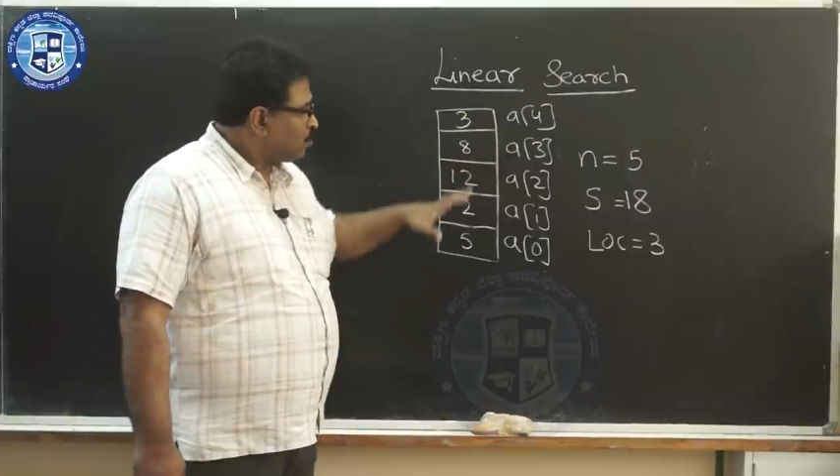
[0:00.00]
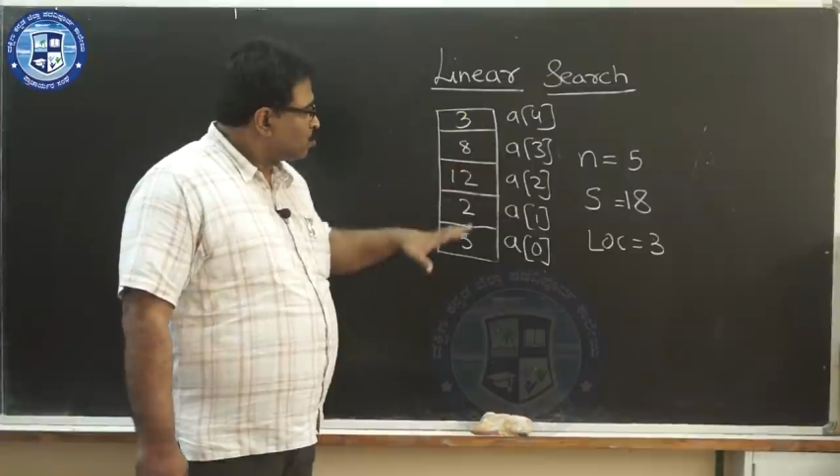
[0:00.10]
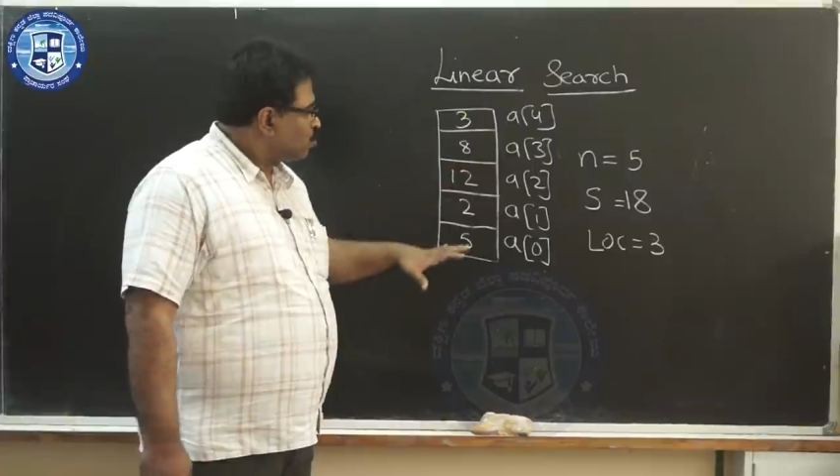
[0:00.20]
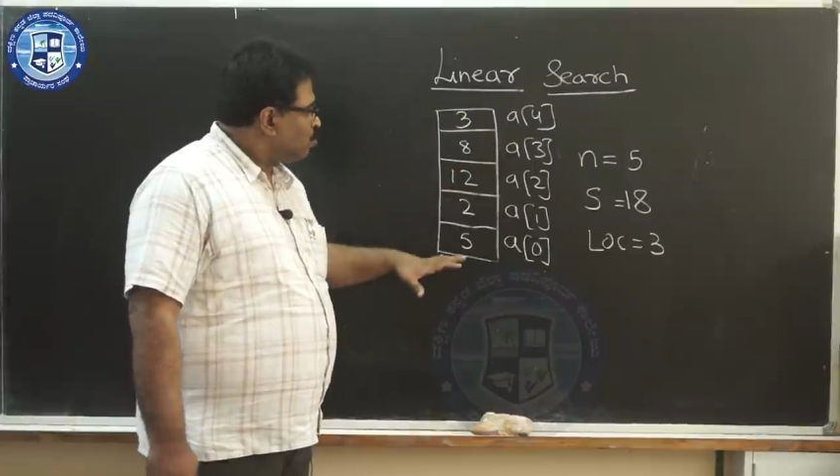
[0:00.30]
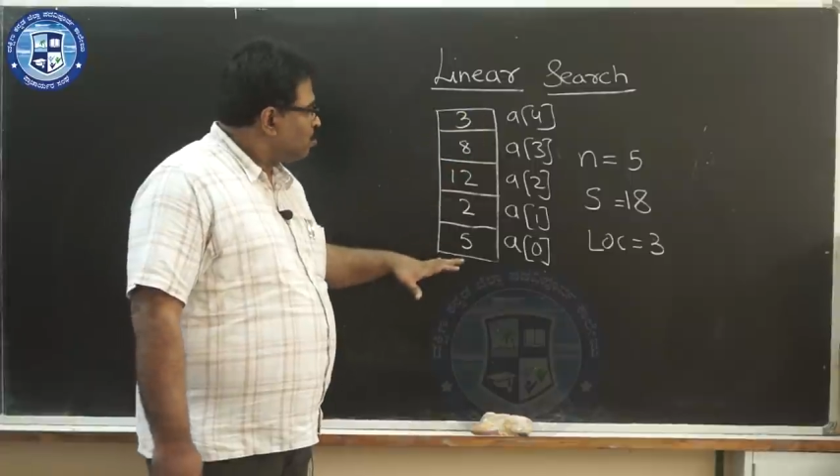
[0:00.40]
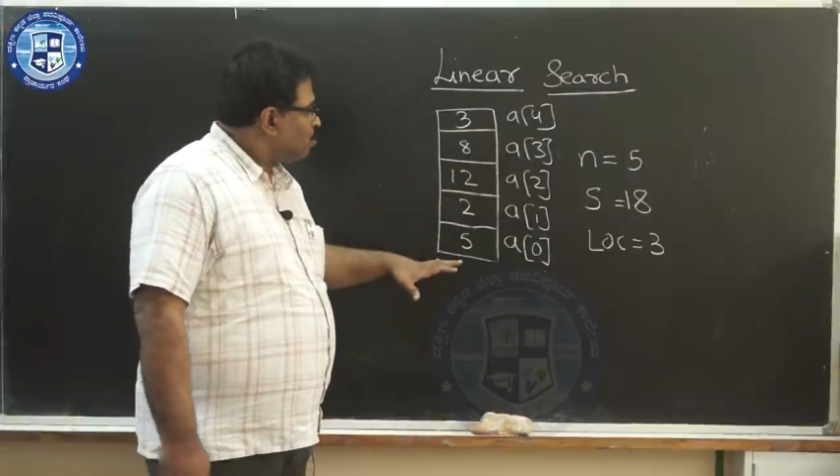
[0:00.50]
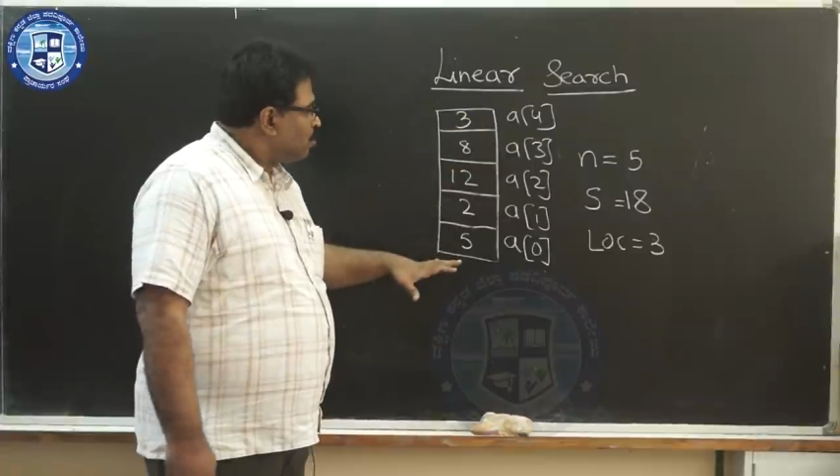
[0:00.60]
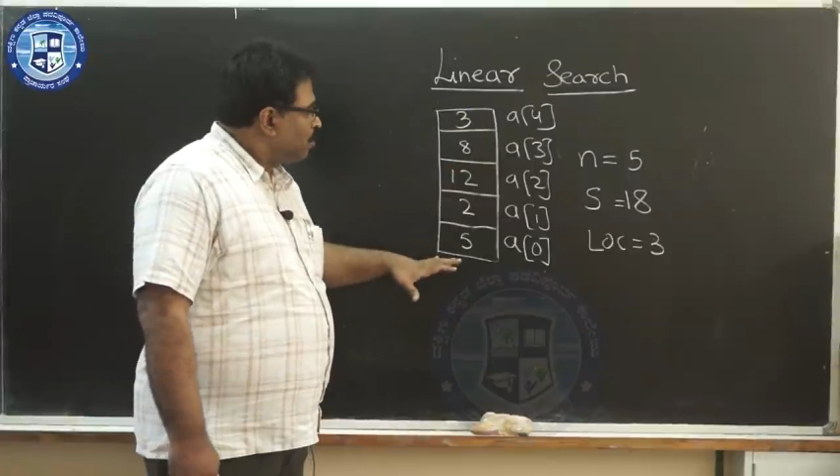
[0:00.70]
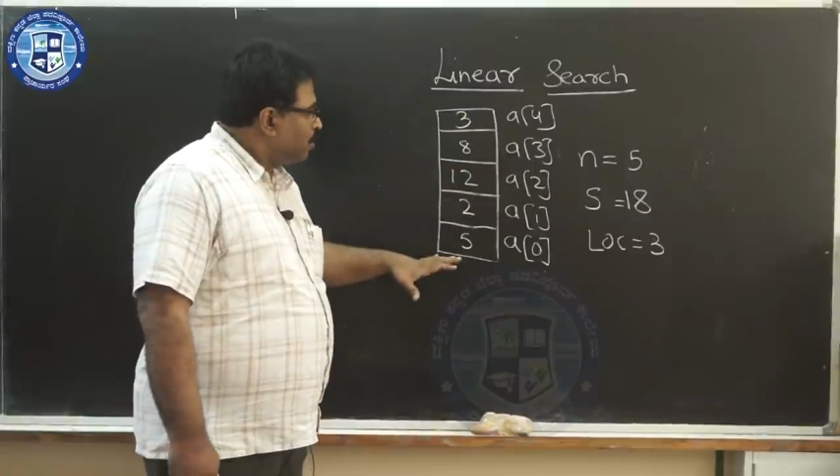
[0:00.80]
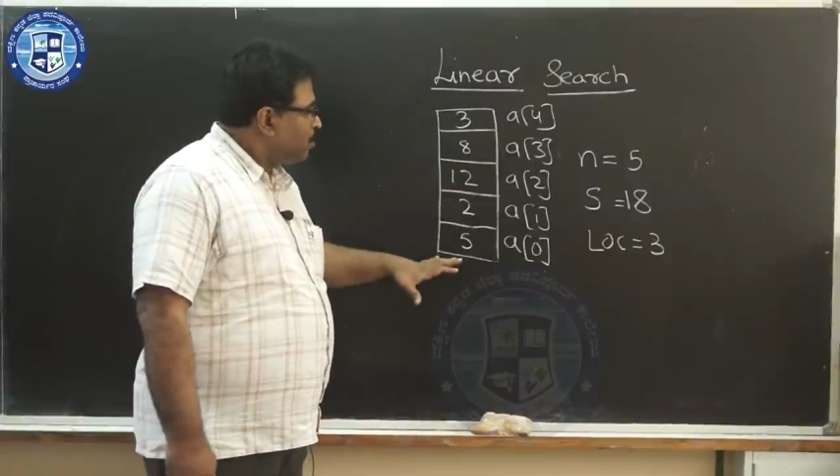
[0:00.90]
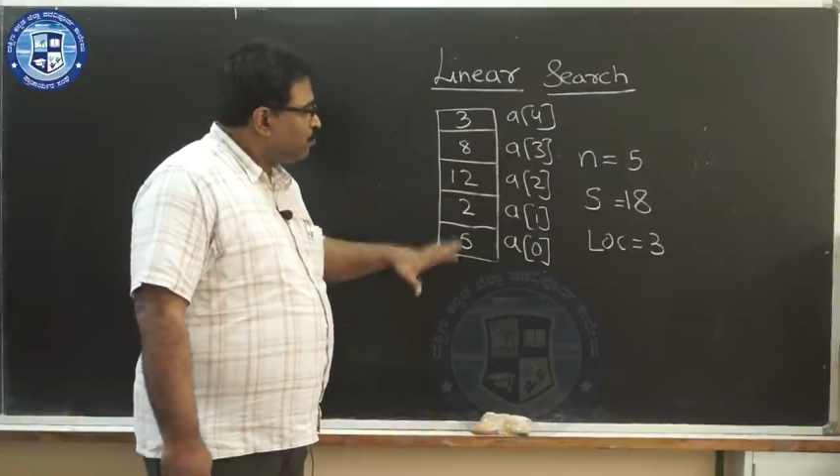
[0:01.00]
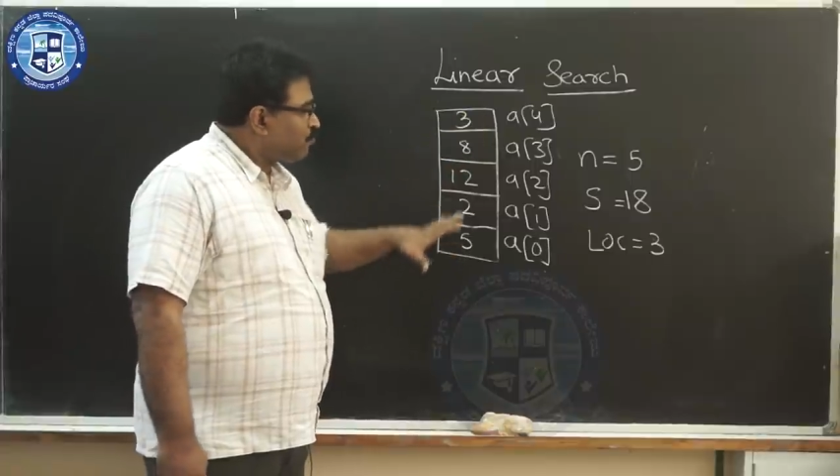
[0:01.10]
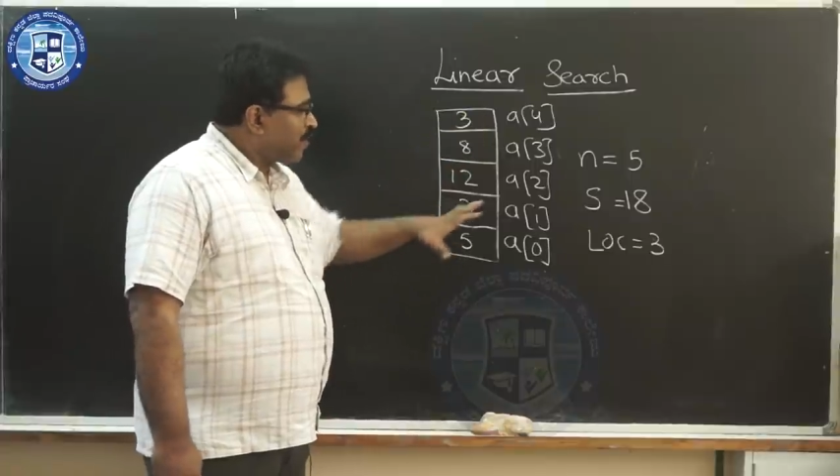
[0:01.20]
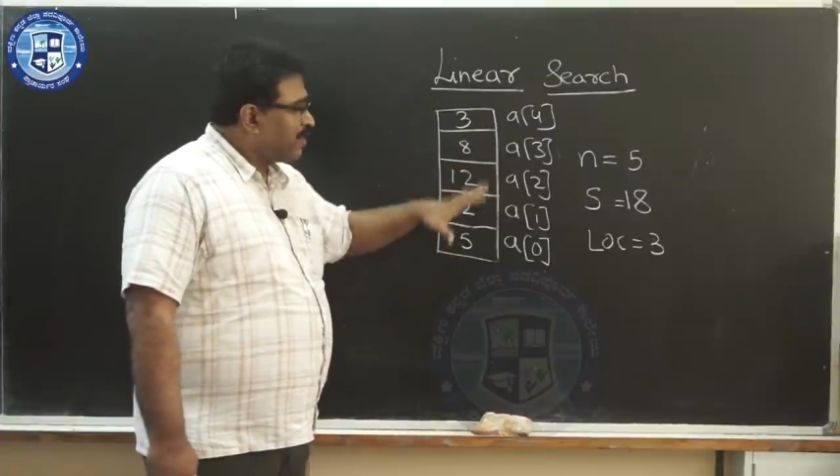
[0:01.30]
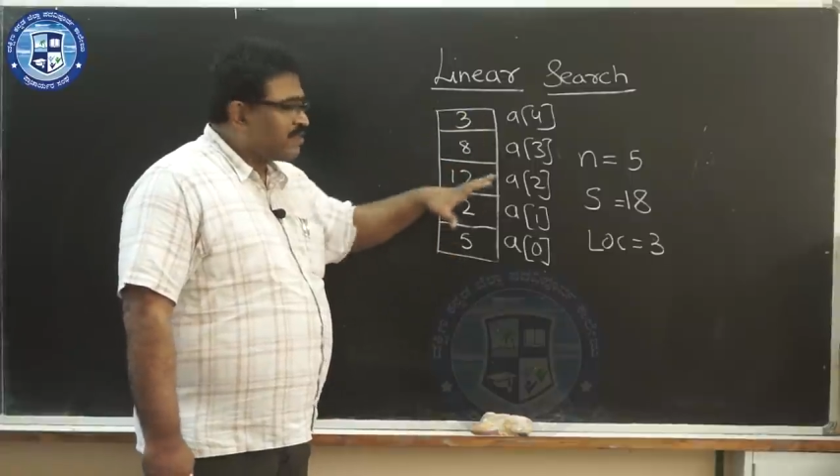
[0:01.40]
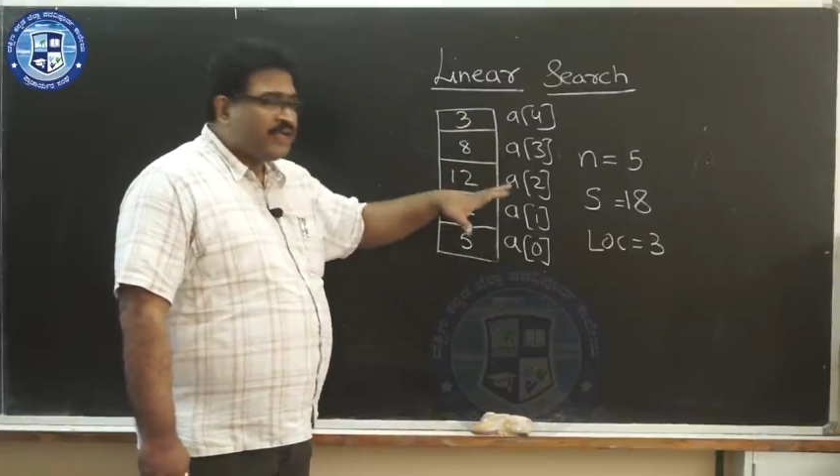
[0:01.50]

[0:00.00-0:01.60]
So, did you find